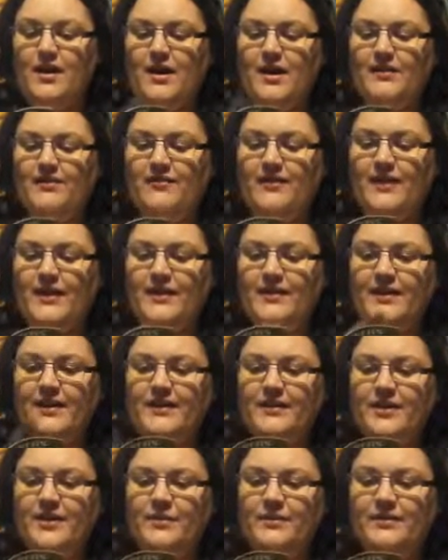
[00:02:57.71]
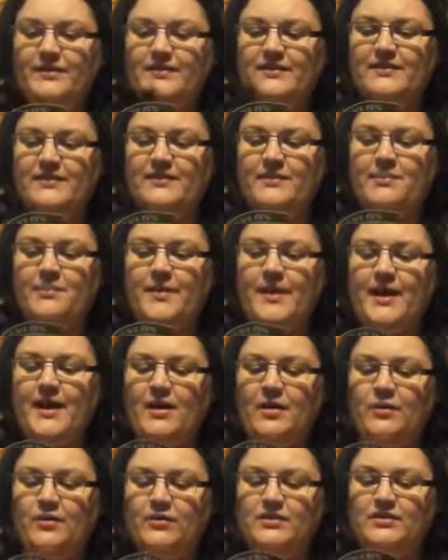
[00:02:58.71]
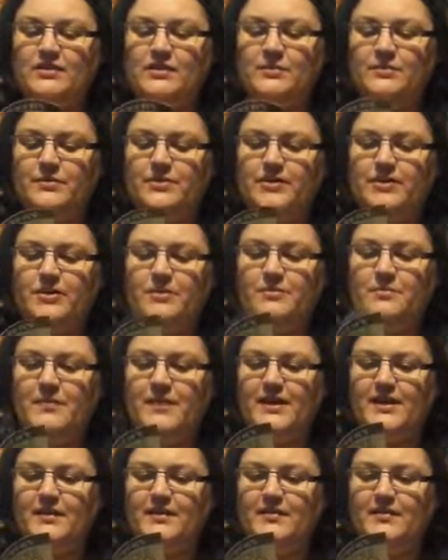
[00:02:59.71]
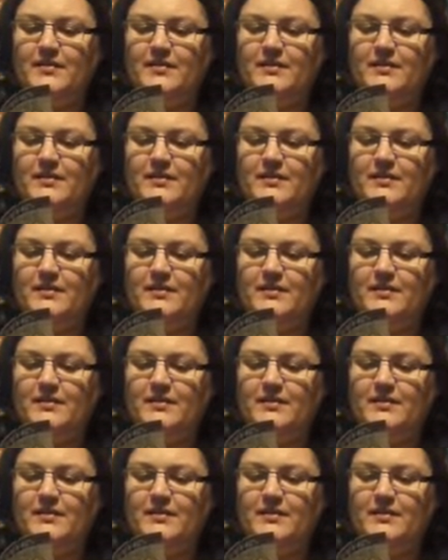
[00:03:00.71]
I think I know what this is about. Someone told me.